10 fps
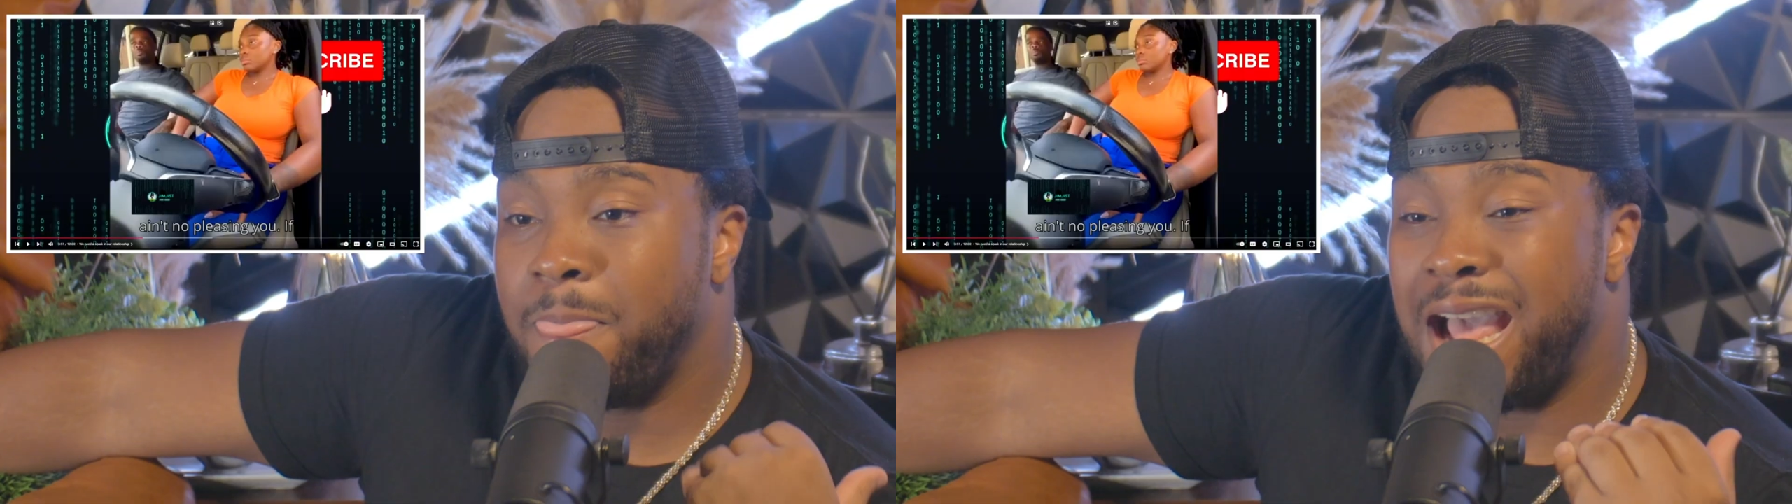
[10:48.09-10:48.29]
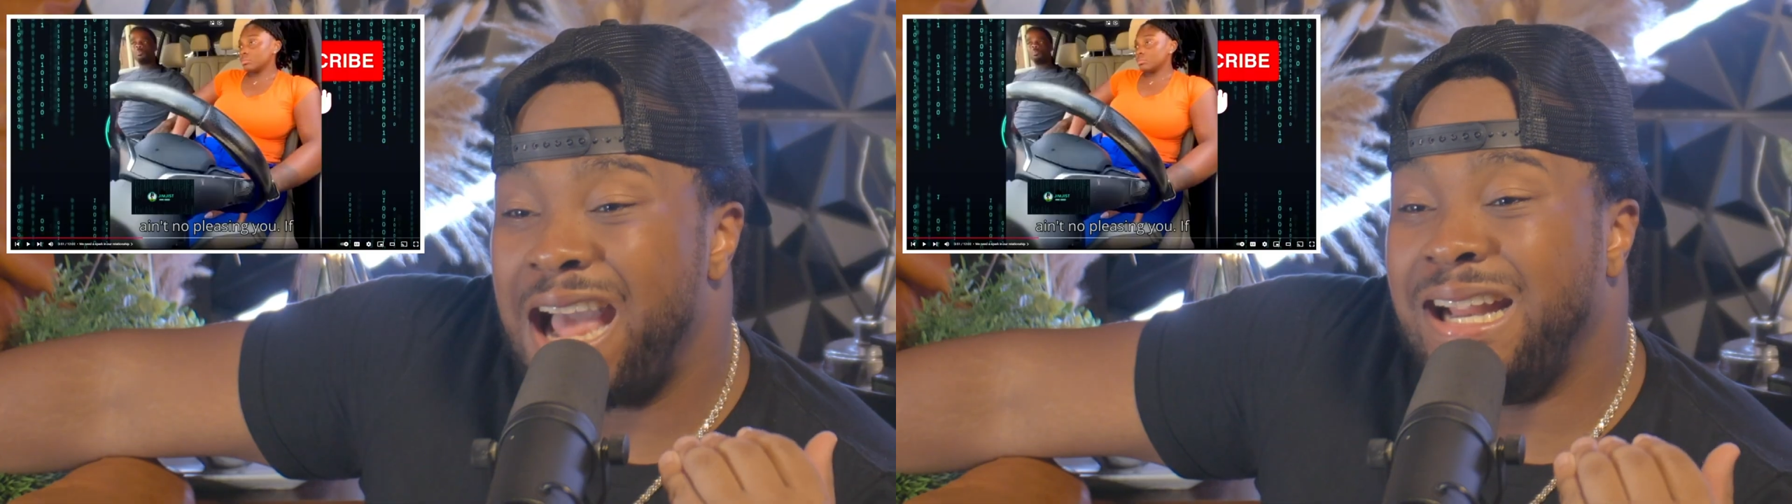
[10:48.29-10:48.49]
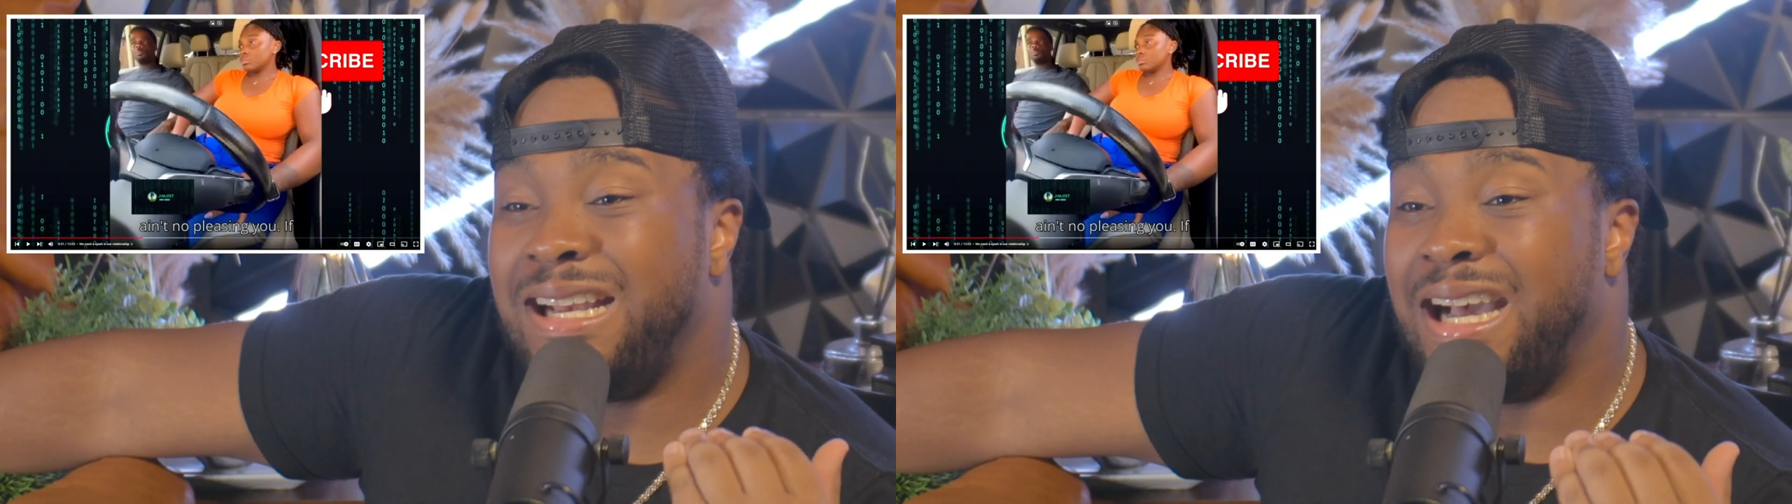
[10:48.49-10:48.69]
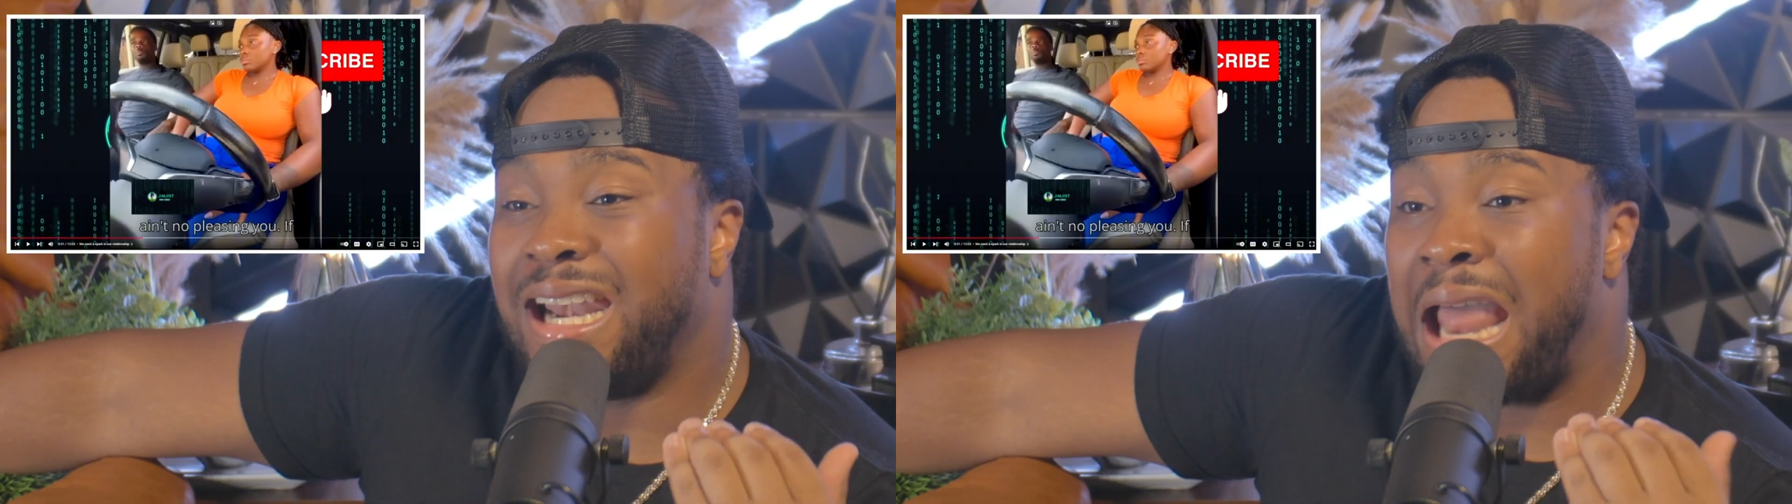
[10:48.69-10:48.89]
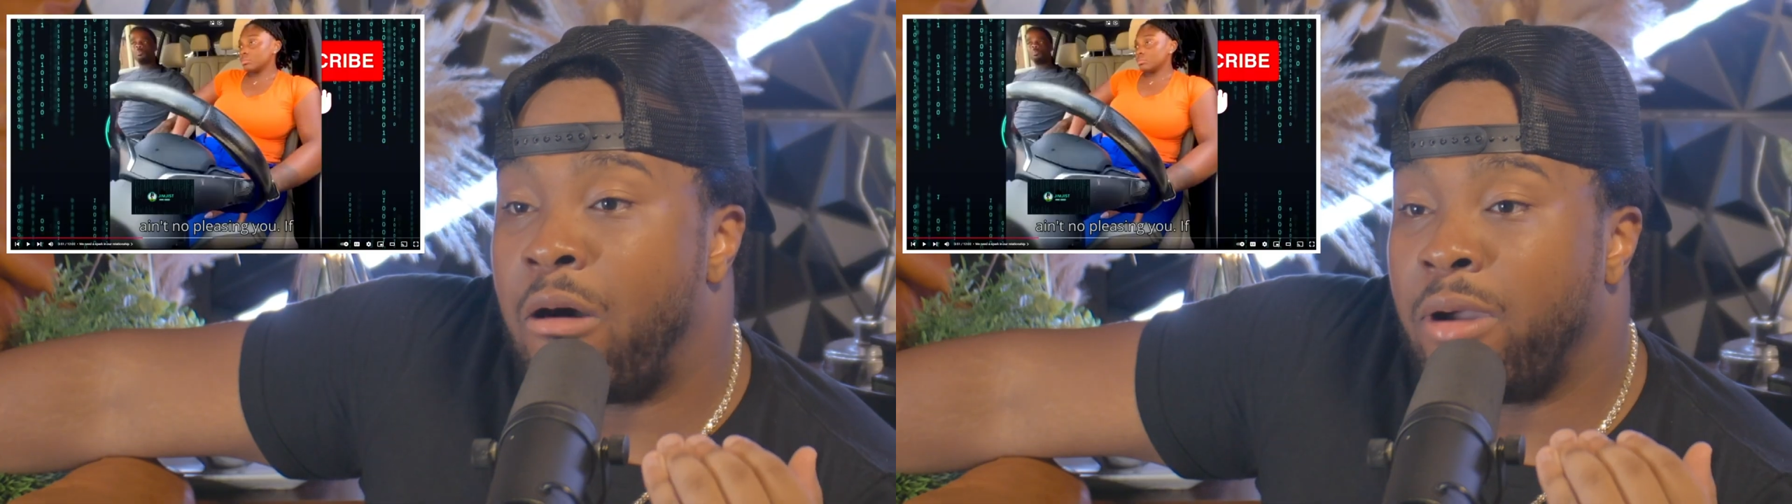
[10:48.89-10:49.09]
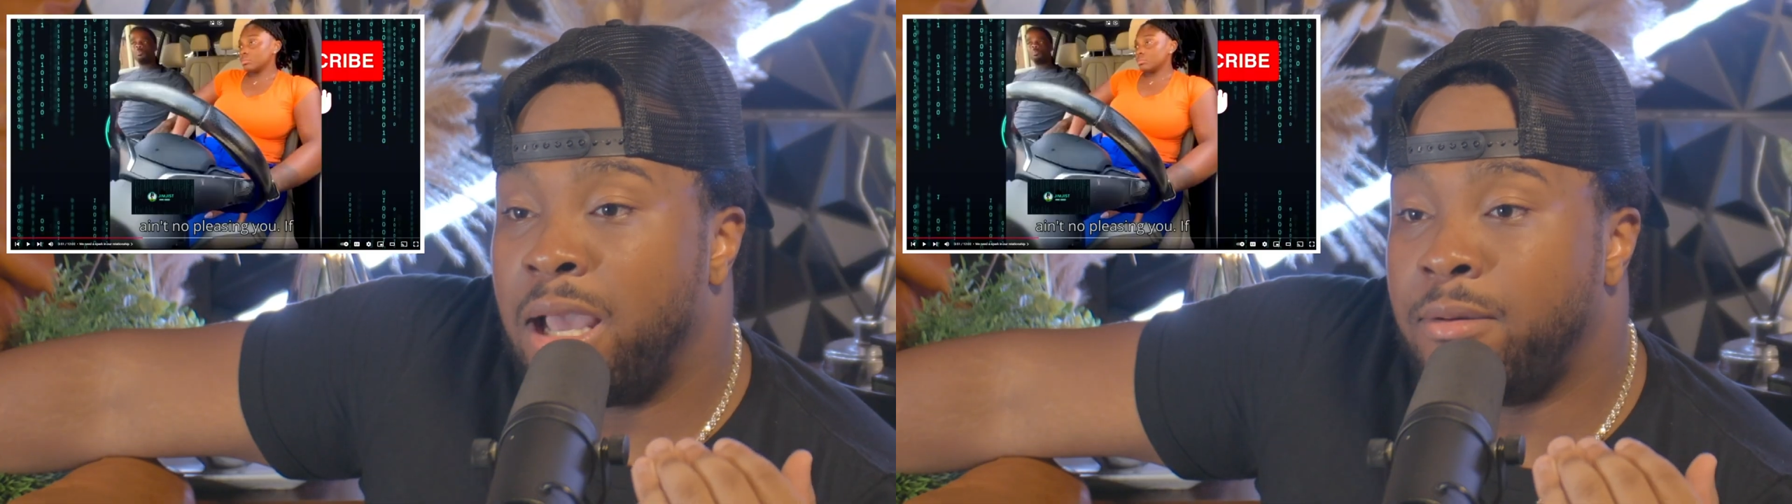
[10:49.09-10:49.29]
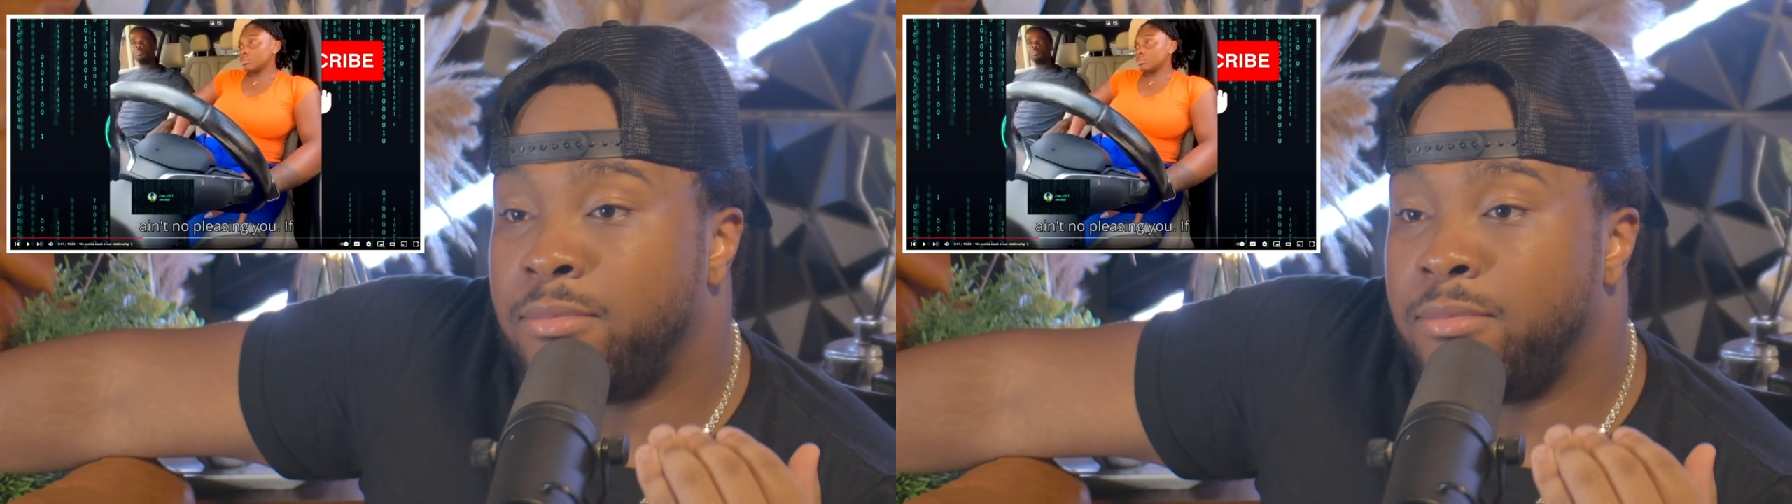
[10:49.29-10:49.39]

I need to allow him